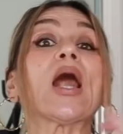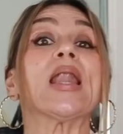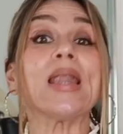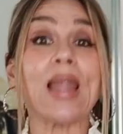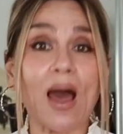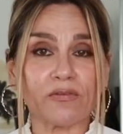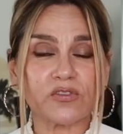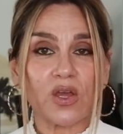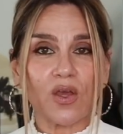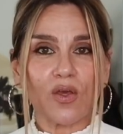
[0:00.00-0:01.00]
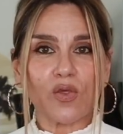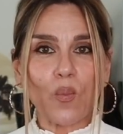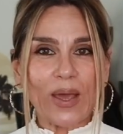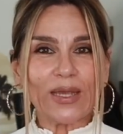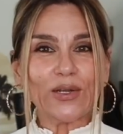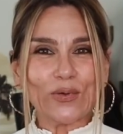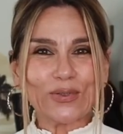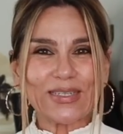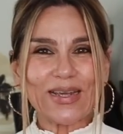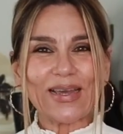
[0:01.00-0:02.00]
I loved the way it
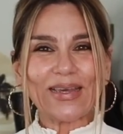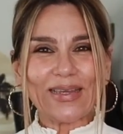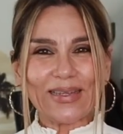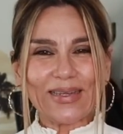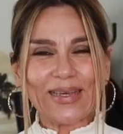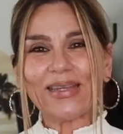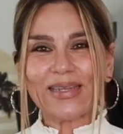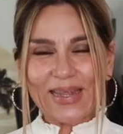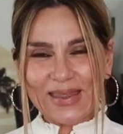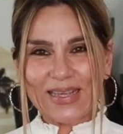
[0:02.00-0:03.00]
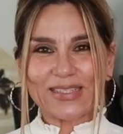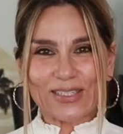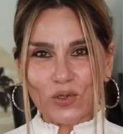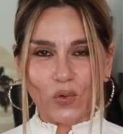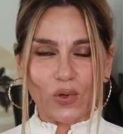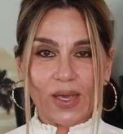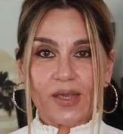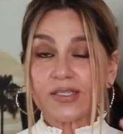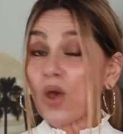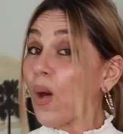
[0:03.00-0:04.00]
looked in this look. So